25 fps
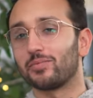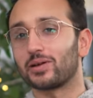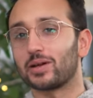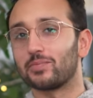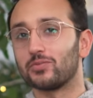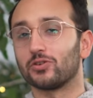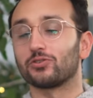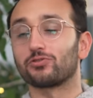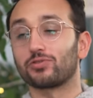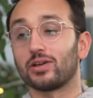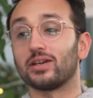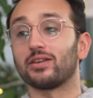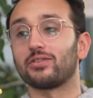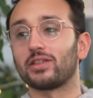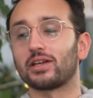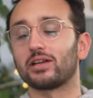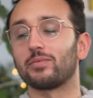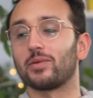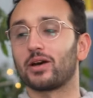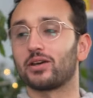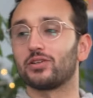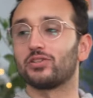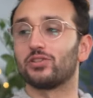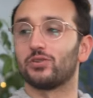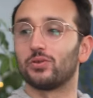but I'm not trying to think
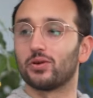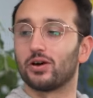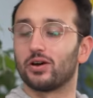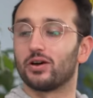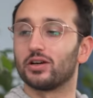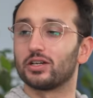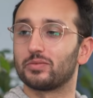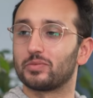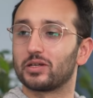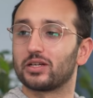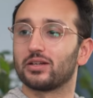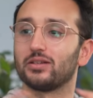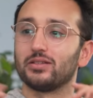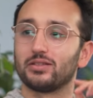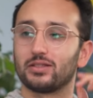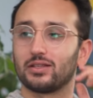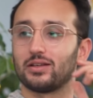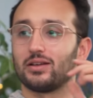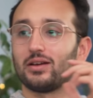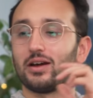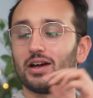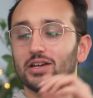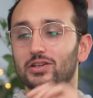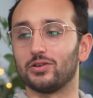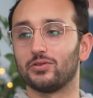about it too hard because
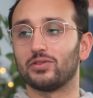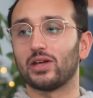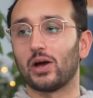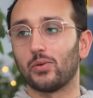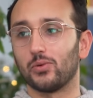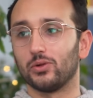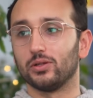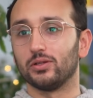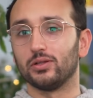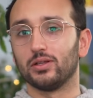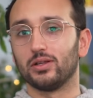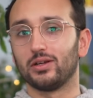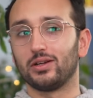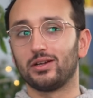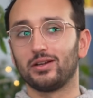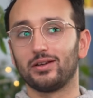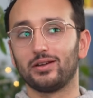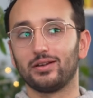I know that will